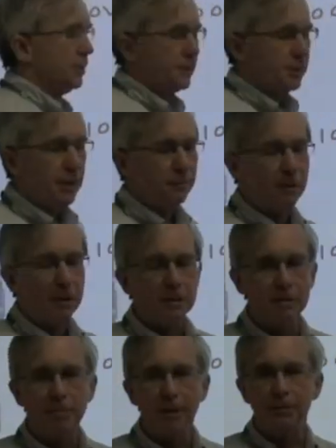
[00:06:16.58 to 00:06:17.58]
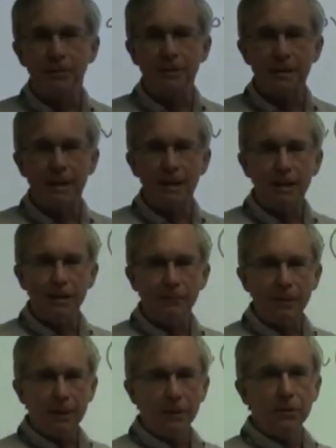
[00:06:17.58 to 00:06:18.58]
sometimes people say they've
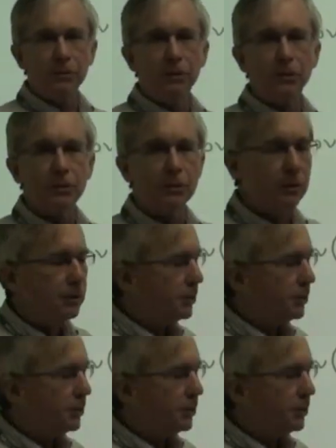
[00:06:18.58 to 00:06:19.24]
killed the current